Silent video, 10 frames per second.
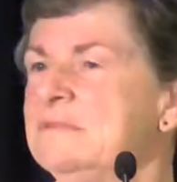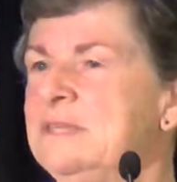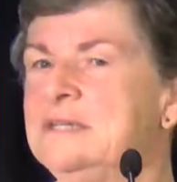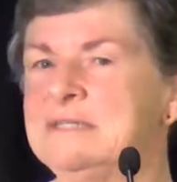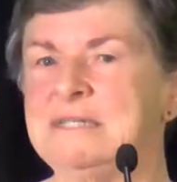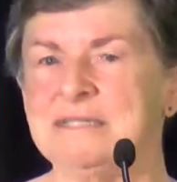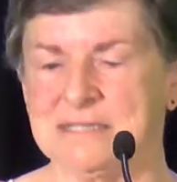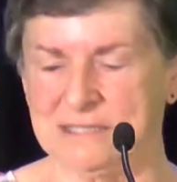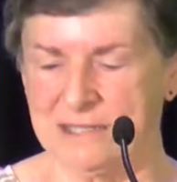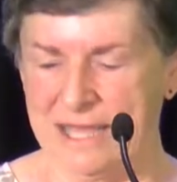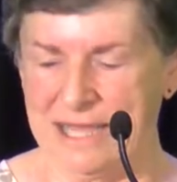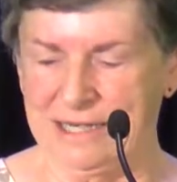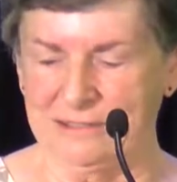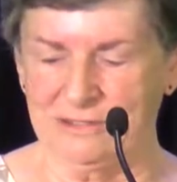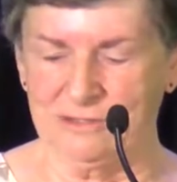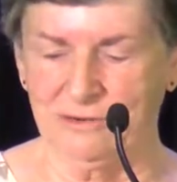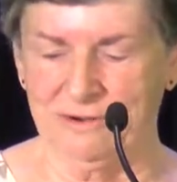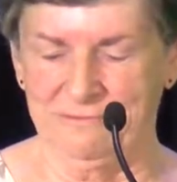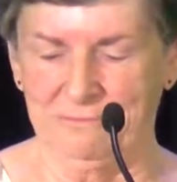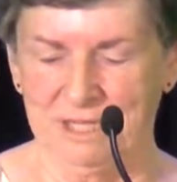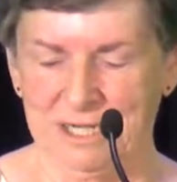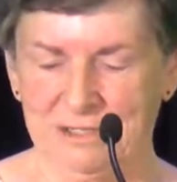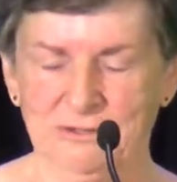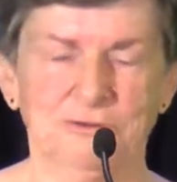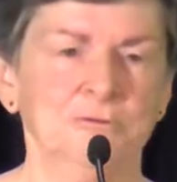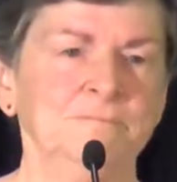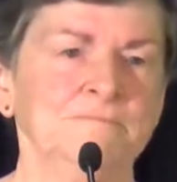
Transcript: things he still had in store for me to do.